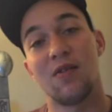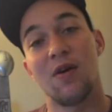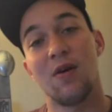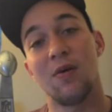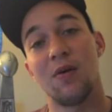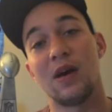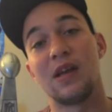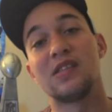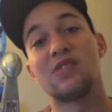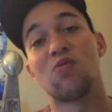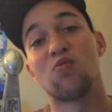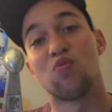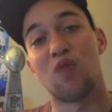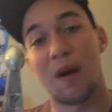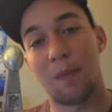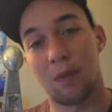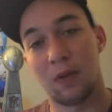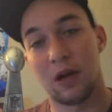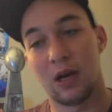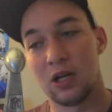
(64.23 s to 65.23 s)
though, is a
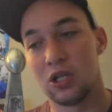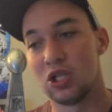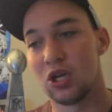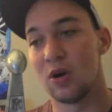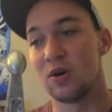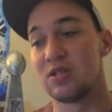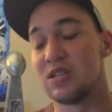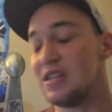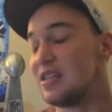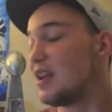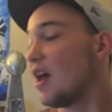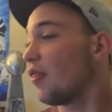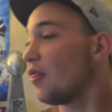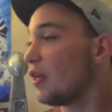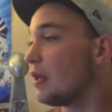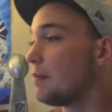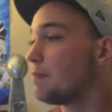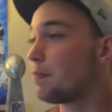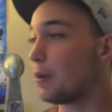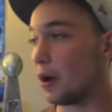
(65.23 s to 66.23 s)
replica jersey.
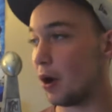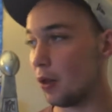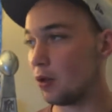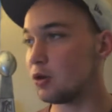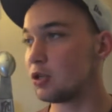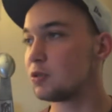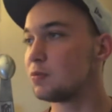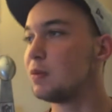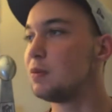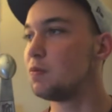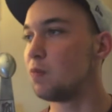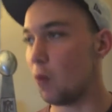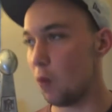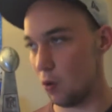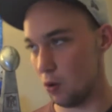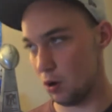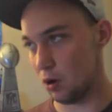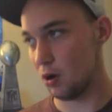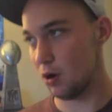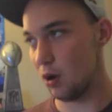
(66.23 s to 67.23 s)
Nothing bothers me
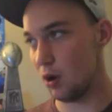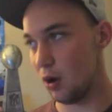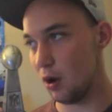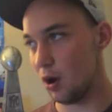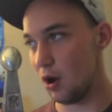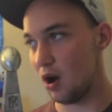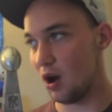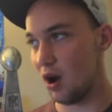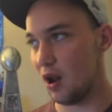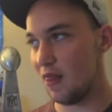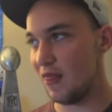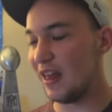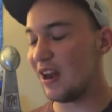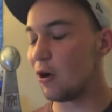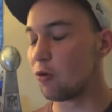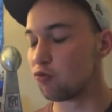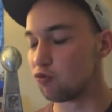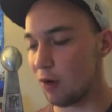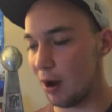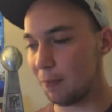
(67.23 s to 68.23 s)
more than
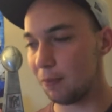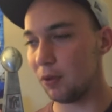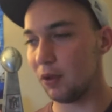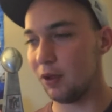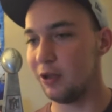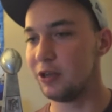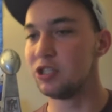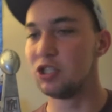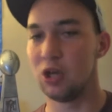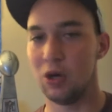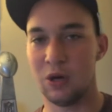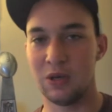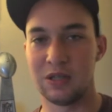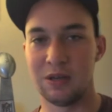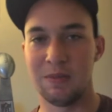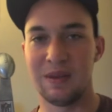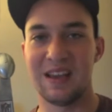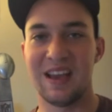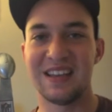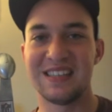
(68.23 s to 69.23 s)
a replica
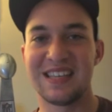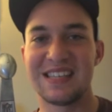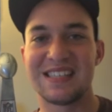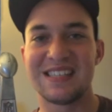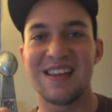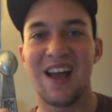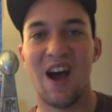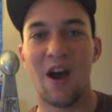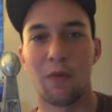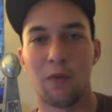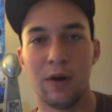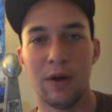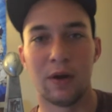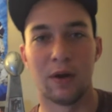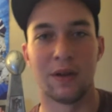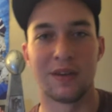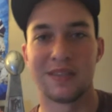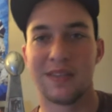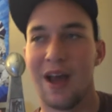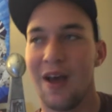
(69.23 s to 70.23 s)
jersey because it's not
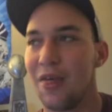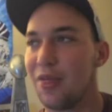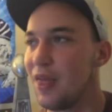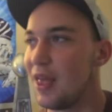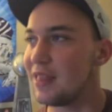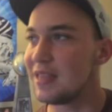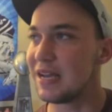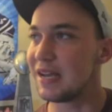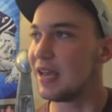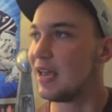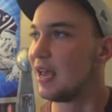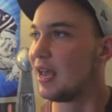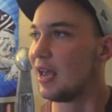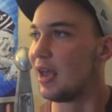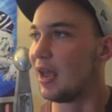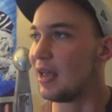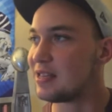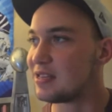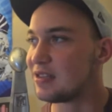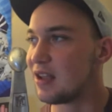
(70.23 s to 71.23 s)
real. It's not authentic.
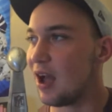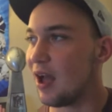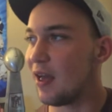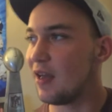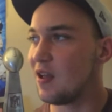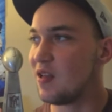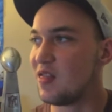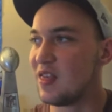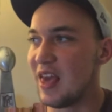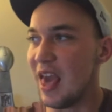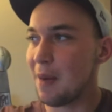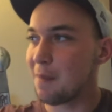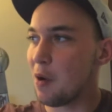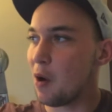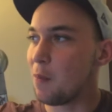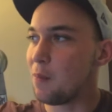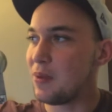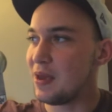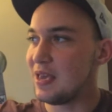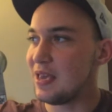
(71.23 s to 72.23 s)
It's not the
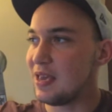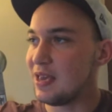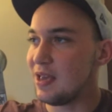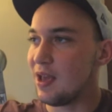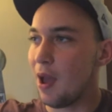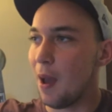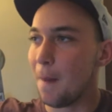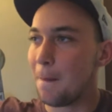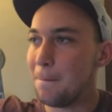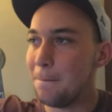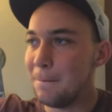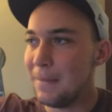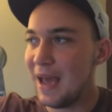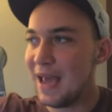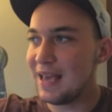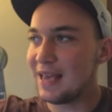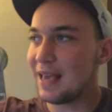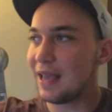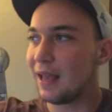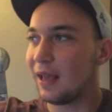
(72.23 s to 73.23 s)
MLB
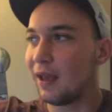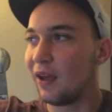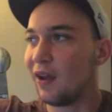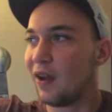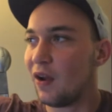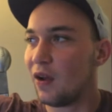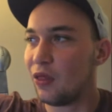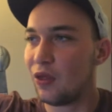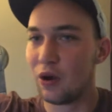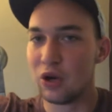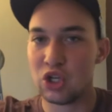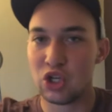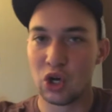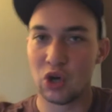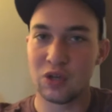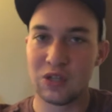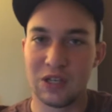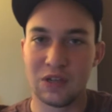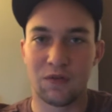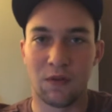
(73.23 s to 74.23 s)
making their
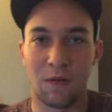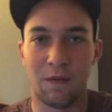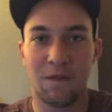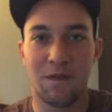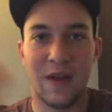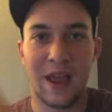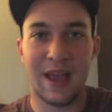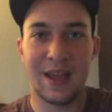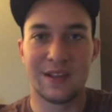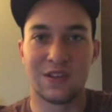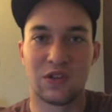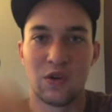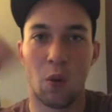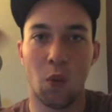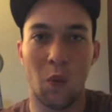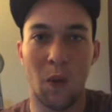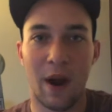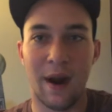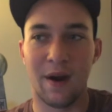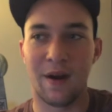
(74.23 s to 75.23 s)
jerseys for fans to
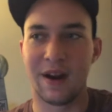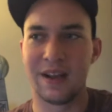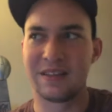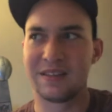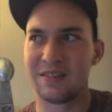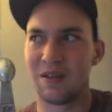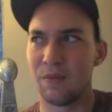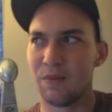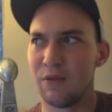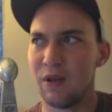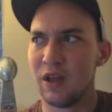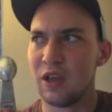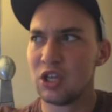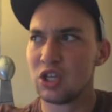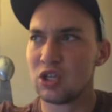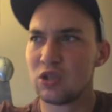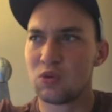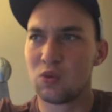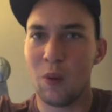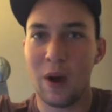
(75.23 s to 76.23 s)
wear. It's some
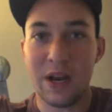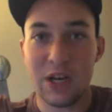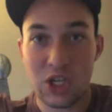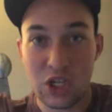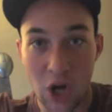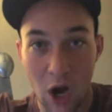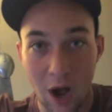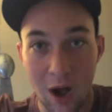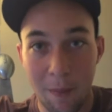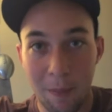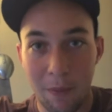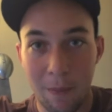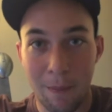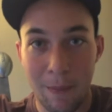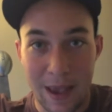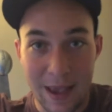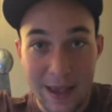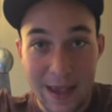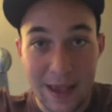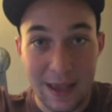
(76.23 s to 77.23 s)
sweatshop
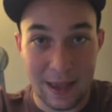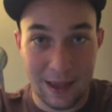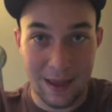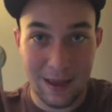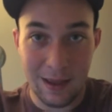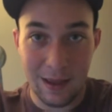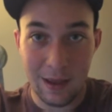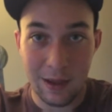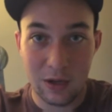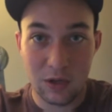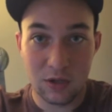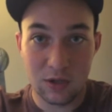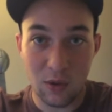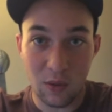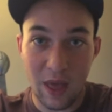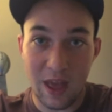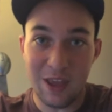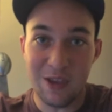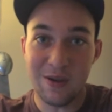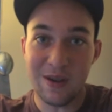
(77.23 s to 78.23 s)
making it so
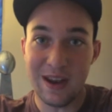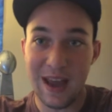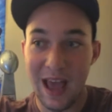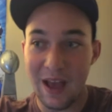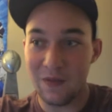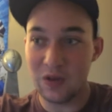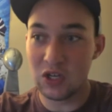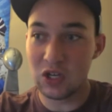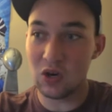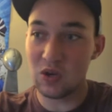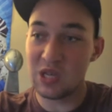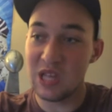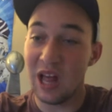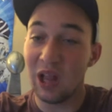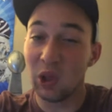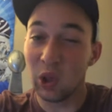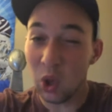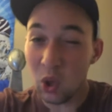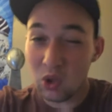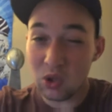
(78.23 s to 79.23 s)
that you can have a jersey
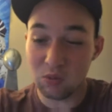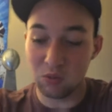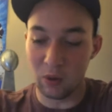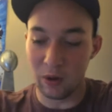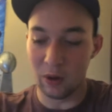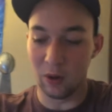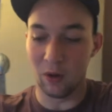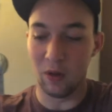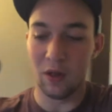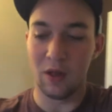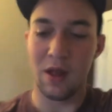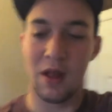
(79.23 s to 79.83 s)
that looks real.